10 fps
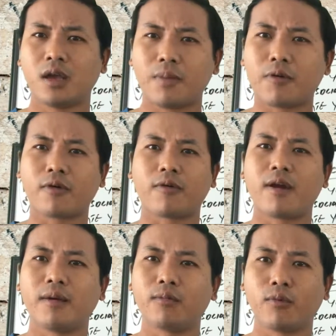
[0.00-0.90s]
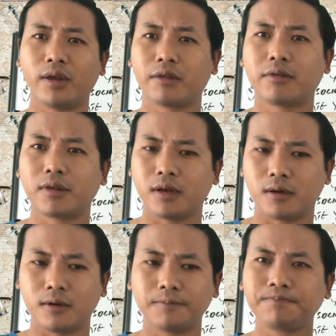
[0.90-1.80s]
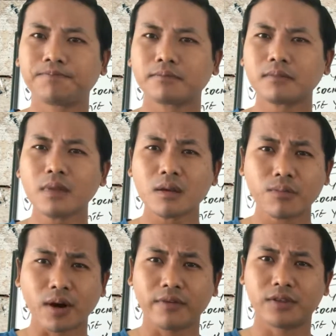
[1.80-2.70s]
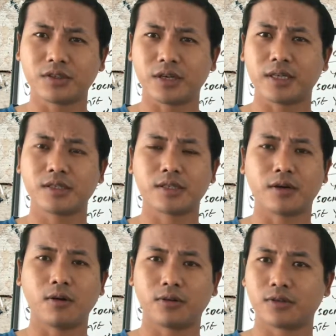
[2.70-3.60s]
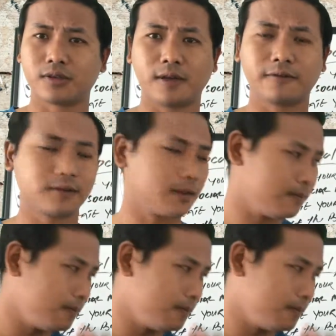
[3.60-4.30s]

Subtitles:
a program with private jets and all those stuff.